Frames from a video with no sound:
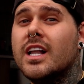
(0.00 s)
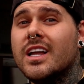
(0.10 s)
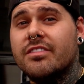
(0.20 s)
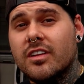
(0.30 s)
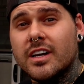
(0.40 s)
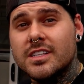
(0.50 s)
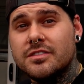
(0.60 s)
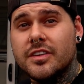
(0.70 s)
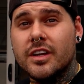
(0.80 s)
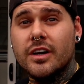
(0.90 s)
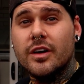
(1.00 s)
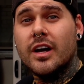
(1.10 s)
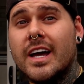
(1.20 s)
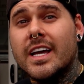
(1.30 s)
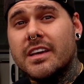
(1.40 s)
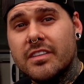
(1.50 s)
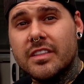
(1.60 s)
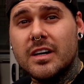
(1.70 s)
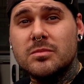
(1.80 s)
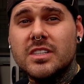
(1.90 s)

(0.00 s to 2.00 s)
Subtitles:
If you like this video, give it a thumbs